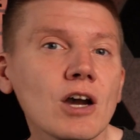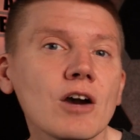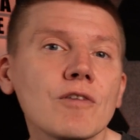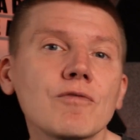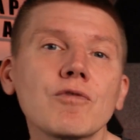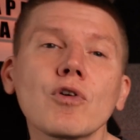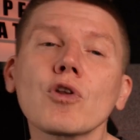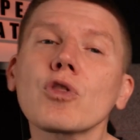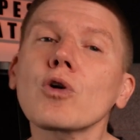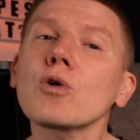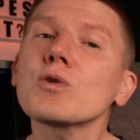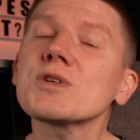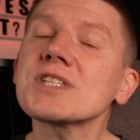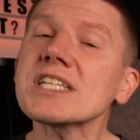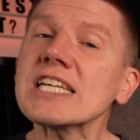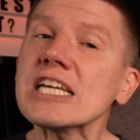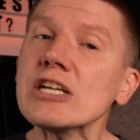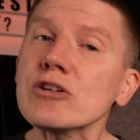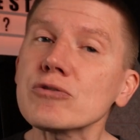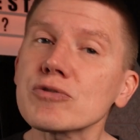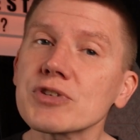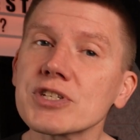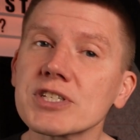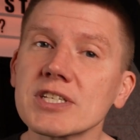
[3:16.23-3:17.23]
for those
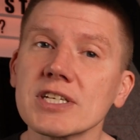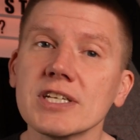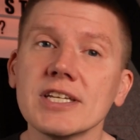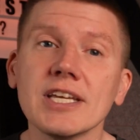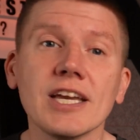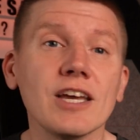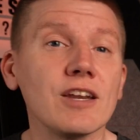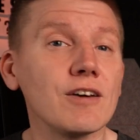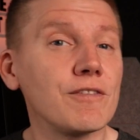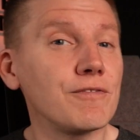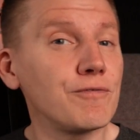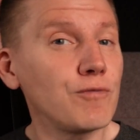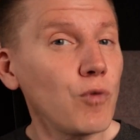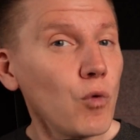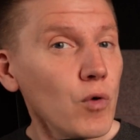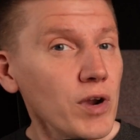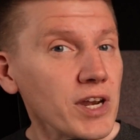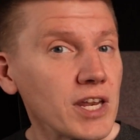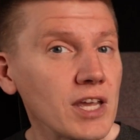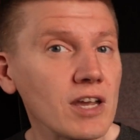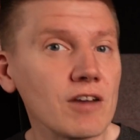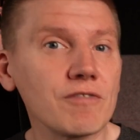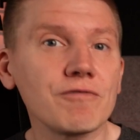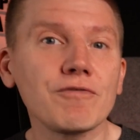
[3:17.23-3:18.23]
interested in
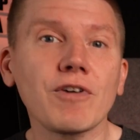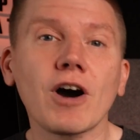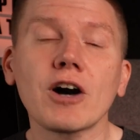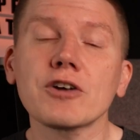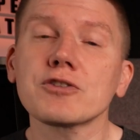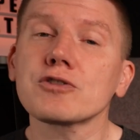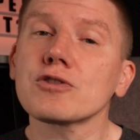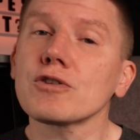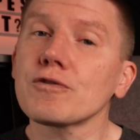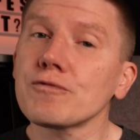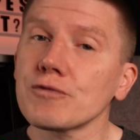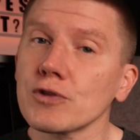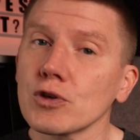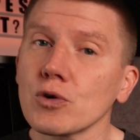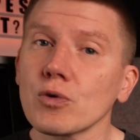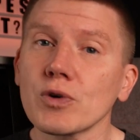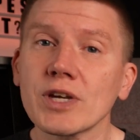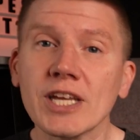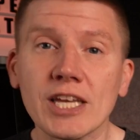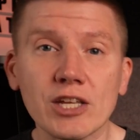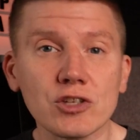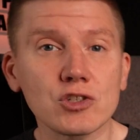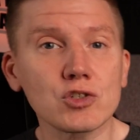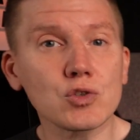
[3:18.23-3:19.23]
avoiding fossil fuel
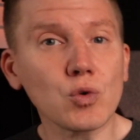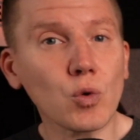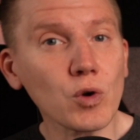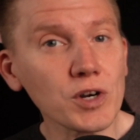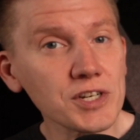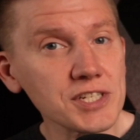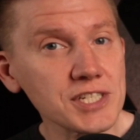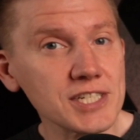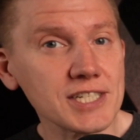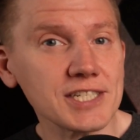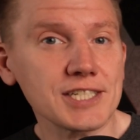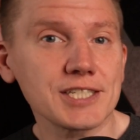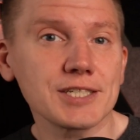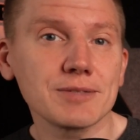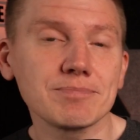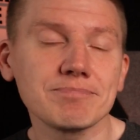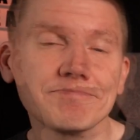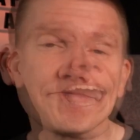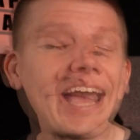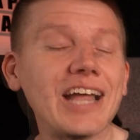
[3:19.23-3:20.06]
heat sources.